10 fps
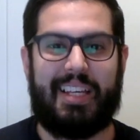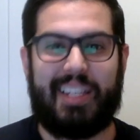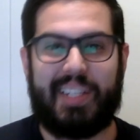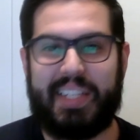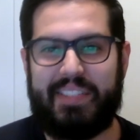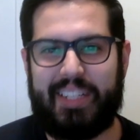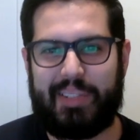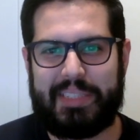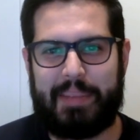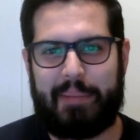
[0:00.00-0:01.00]
Good evening,
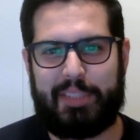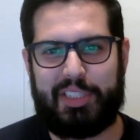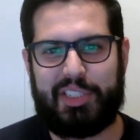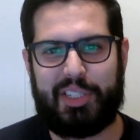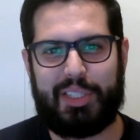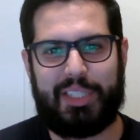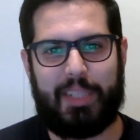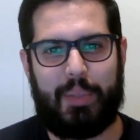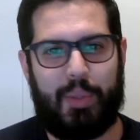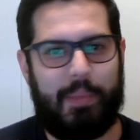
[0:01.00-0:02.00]
Grace Baptist Church,
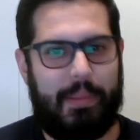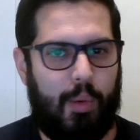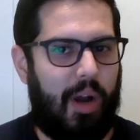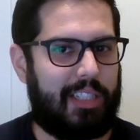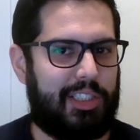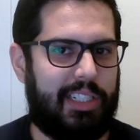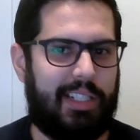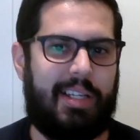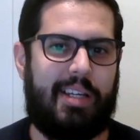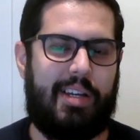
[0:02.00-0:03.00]
anyone who may be watching.
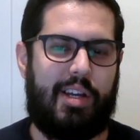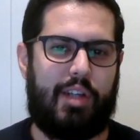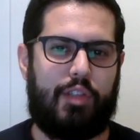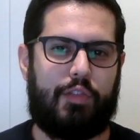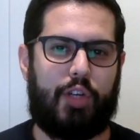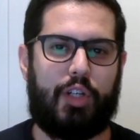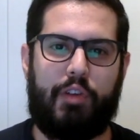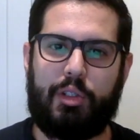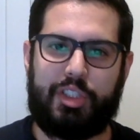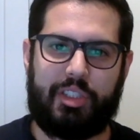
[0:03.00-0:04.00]
For our
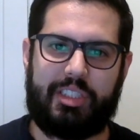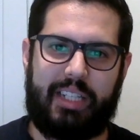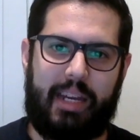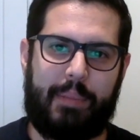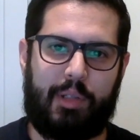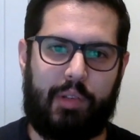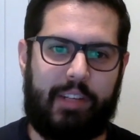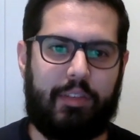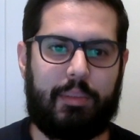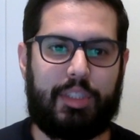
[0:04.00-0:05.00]
devotional today, I'm going to read
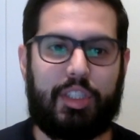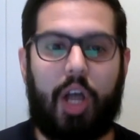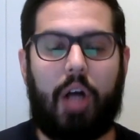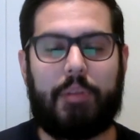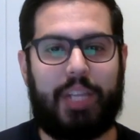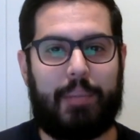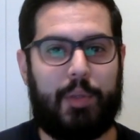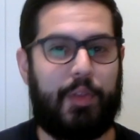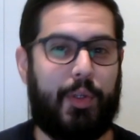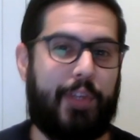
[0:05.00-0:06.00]
from Psalm chapter
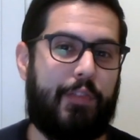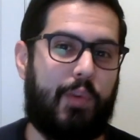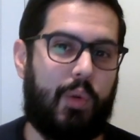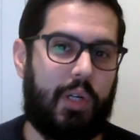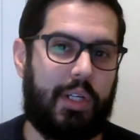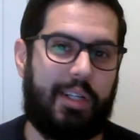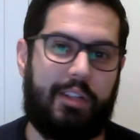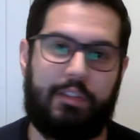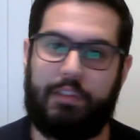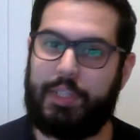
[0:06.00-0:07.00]
34,
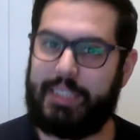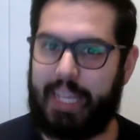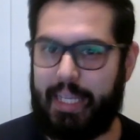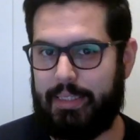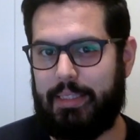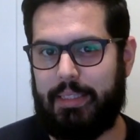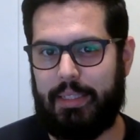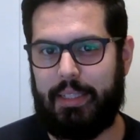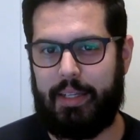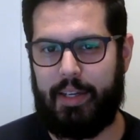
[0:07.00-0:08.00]
verse 8.
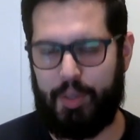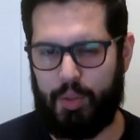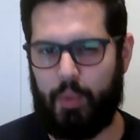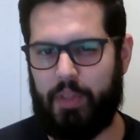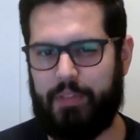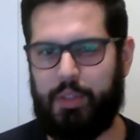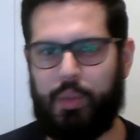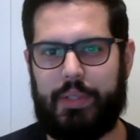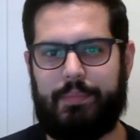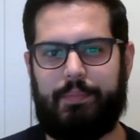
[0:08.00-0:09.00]
Hear the word of the Lord.